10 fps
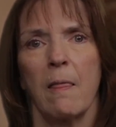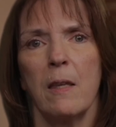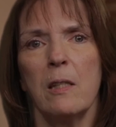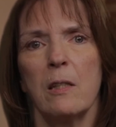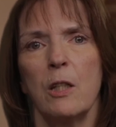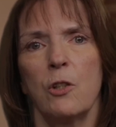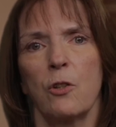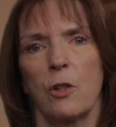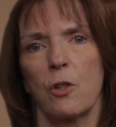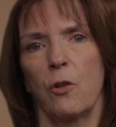This
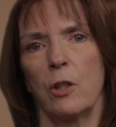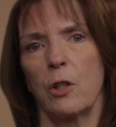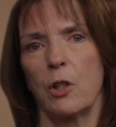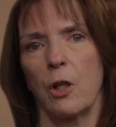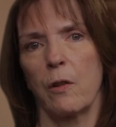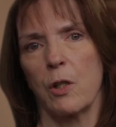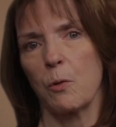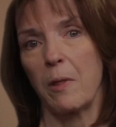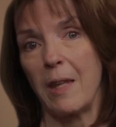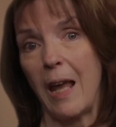teacher is going to share this with the